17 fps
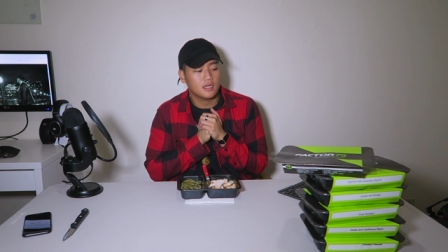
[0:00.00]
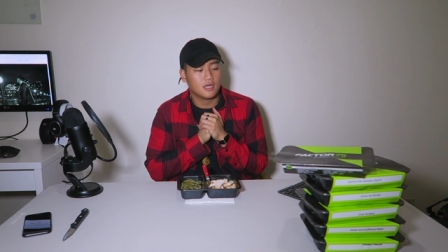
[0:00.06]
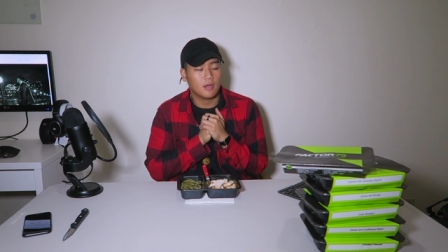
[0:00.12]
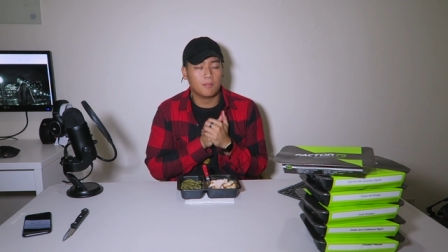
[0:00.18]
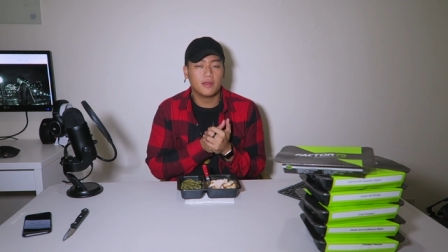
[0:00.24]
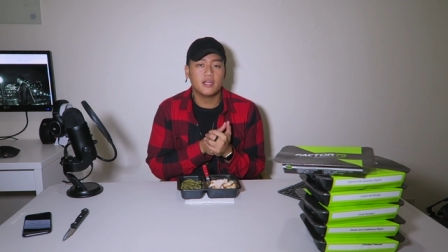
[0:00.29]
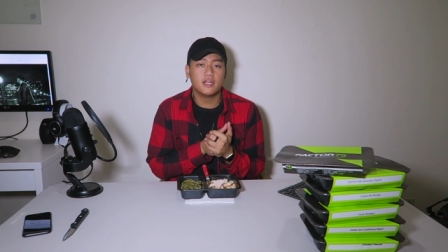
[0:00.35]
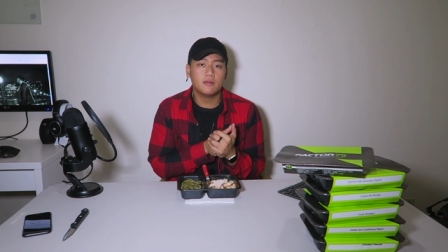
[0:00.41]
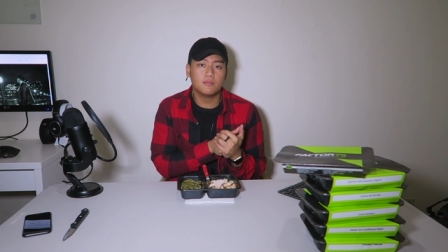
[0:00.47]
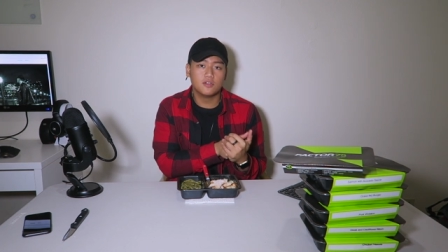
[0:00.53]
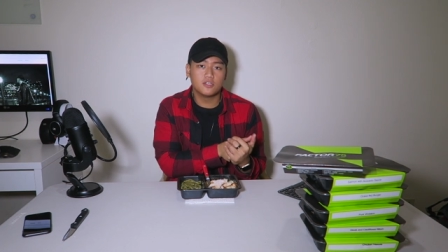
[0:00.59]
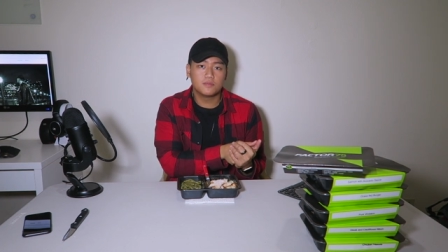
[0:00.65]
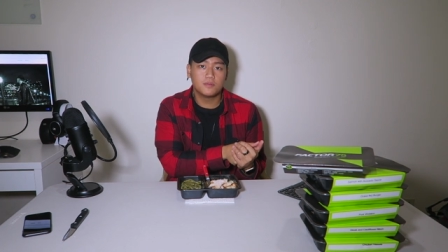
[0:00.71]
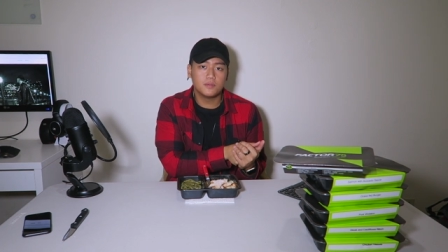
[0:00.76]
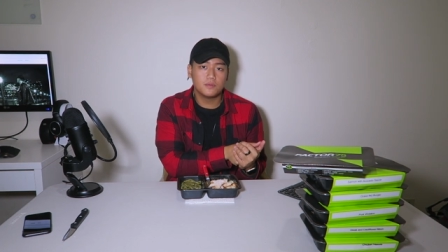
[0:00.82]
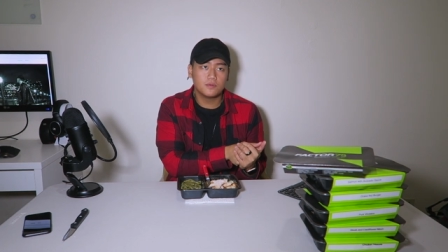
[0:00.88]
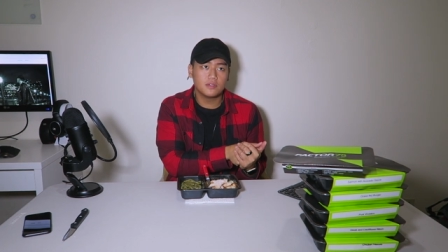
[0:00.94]
Compared to
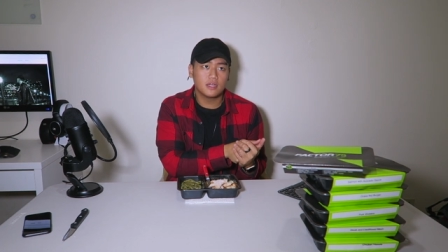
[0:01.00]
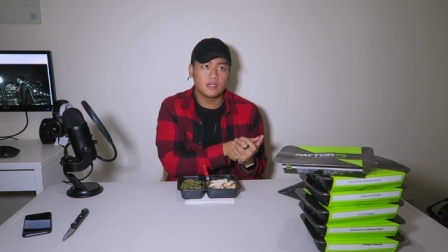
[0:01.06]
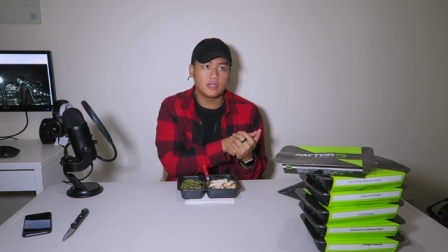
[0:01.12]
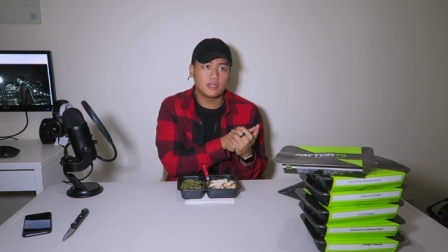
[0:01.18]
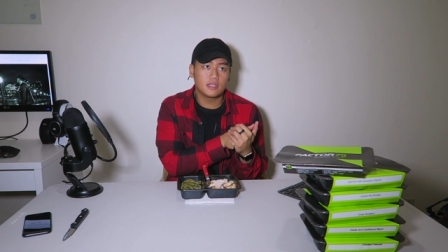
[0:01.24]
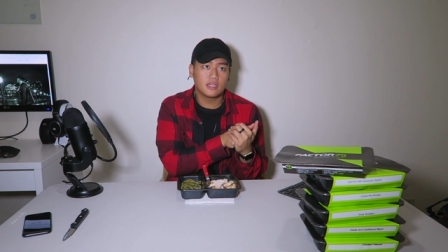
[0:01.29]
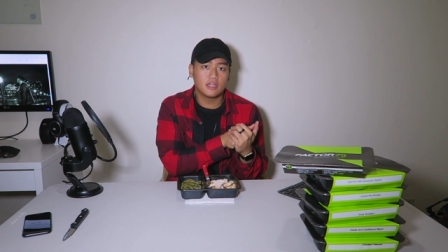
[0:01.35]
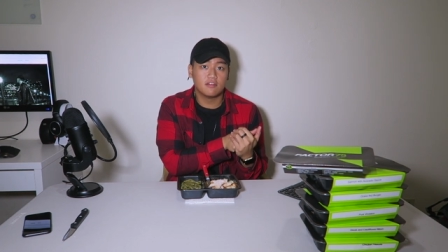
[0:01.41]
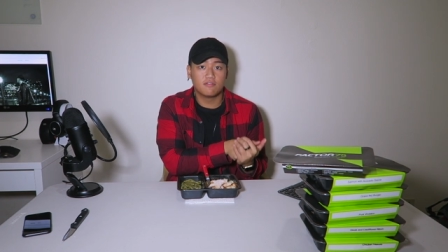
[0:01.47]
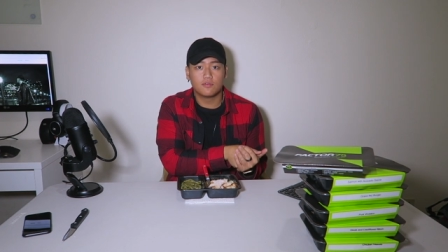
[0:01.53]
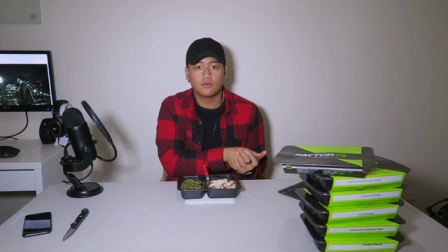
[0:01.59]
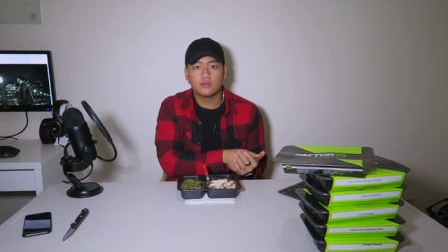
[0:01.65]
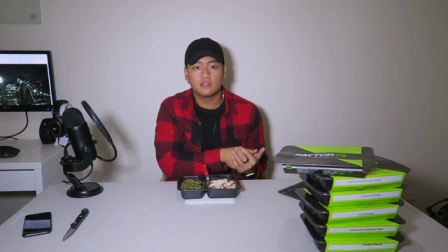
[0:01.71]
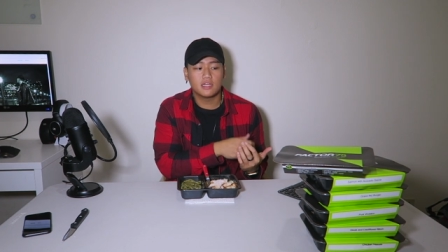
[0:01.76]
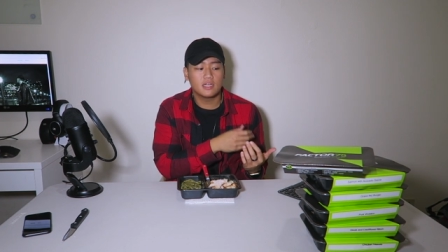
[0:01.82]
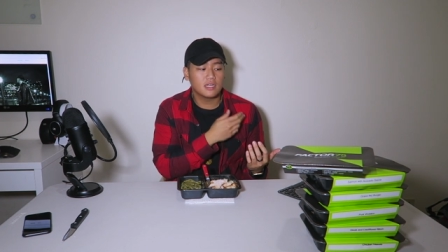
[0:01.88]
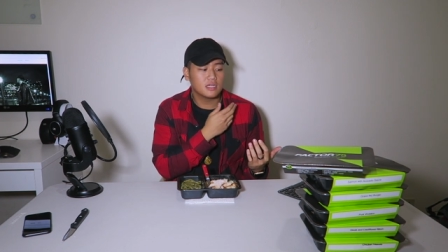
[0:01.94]
most people that can
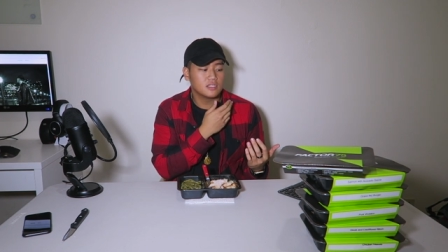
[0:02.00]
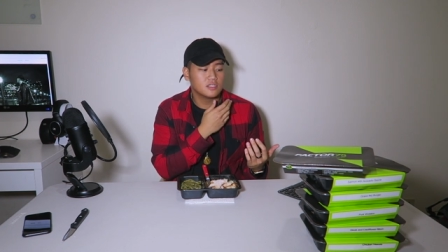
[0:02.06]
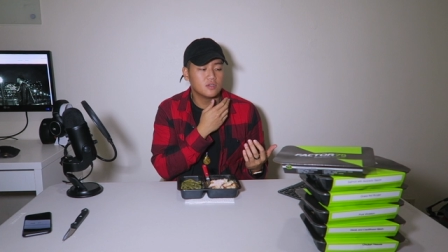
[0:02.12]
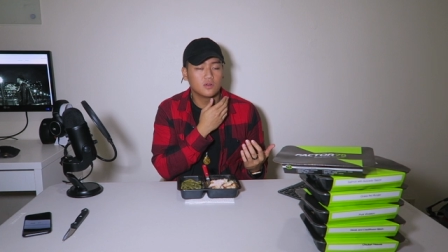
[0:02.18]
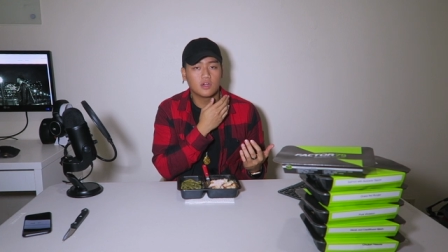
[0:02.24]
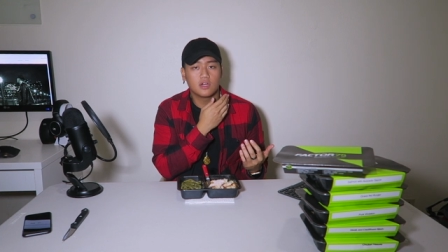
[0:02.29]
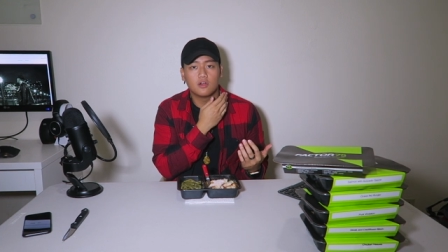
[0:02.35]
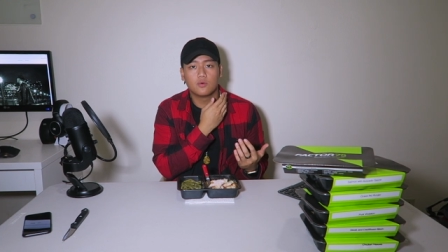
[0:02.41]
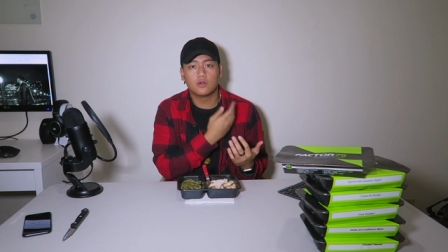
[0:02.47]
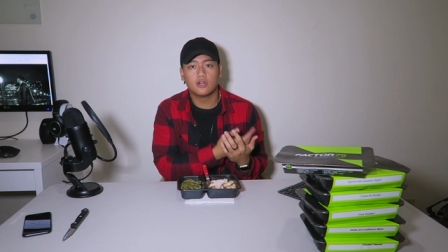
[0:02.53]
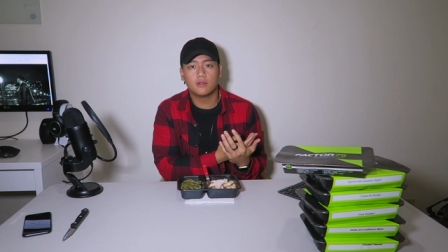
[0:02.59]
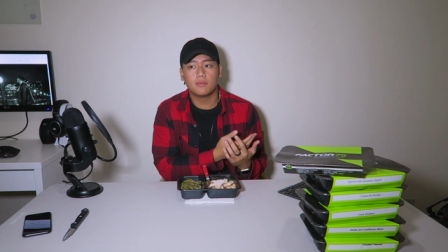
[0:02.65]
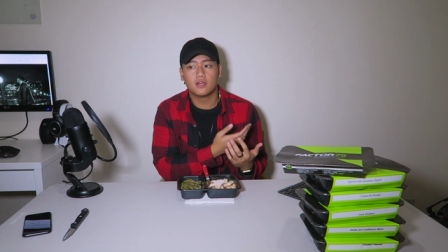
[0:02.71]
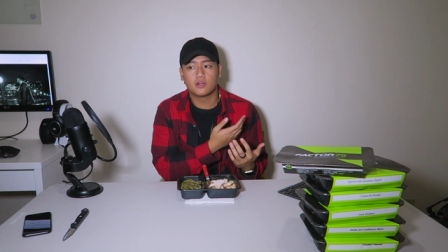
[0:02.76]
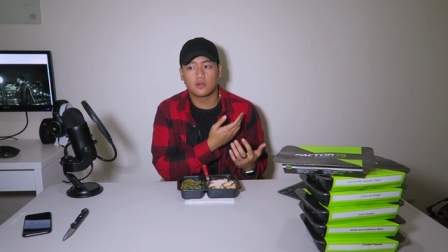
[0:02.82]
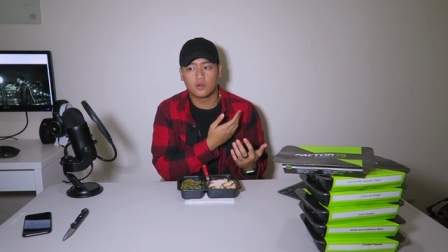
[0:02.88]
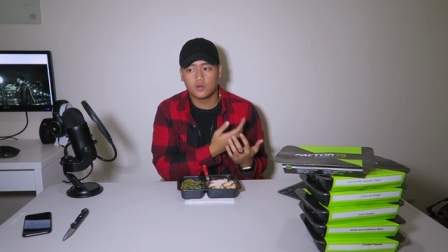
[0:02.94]
afford that, because you don't gotta worry
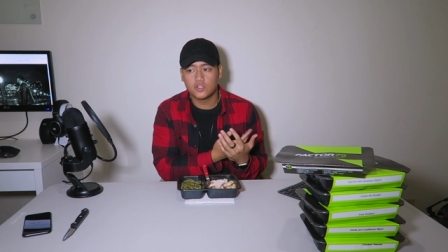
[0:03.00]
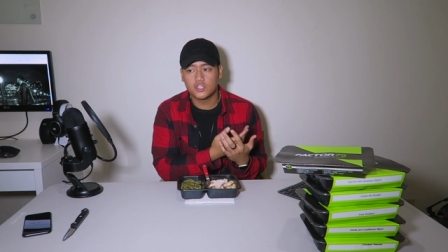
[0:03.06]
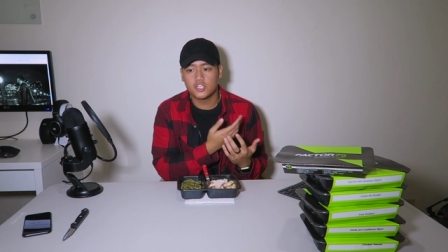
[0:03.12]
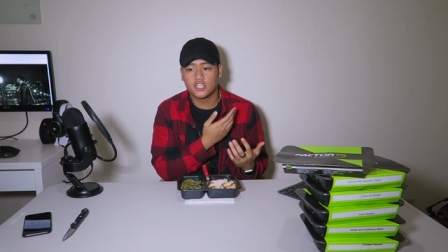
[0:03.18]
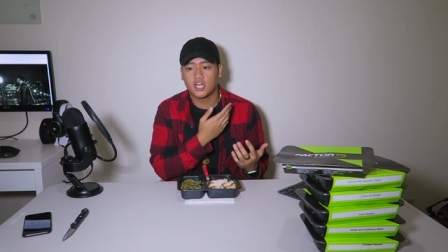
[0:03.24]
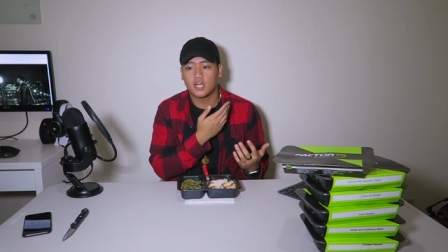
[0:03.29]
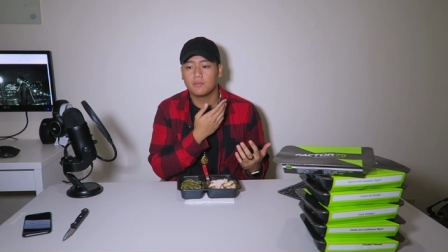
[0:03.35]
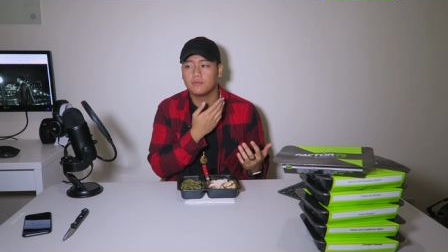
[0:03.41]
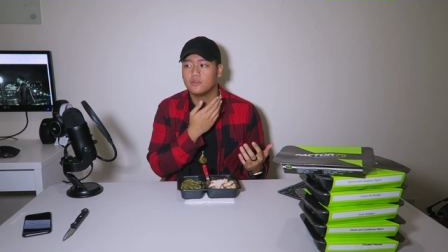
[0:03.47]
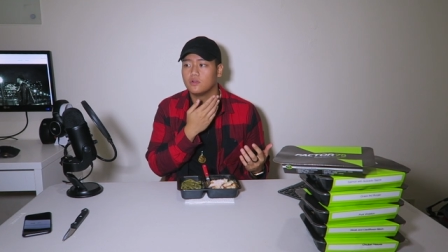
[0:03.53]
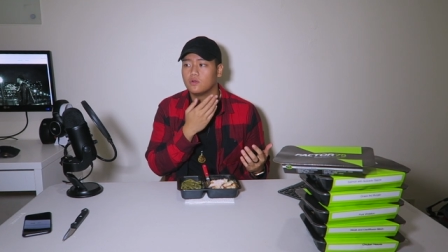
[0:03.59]
about grocery shopping,